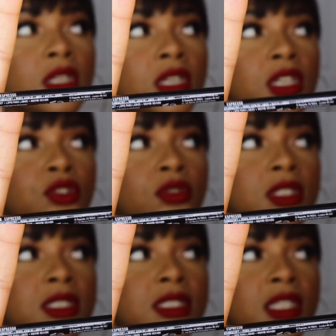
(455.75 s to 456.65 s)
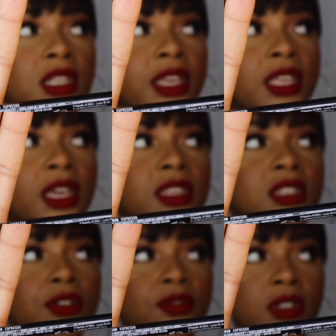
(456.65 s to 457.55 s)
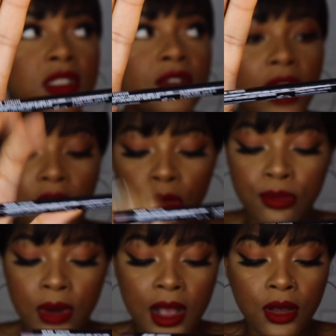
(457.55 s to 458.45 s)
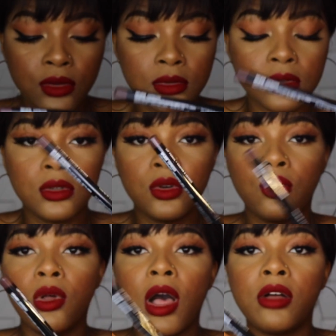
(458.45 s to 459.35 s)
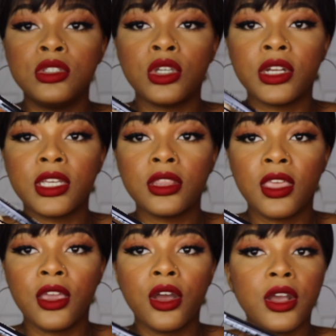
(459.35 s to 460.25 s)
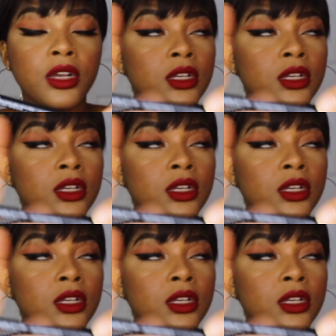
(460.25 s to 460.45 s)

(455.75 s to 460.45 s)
and you can see like the difference of how brown, well, how dark they are.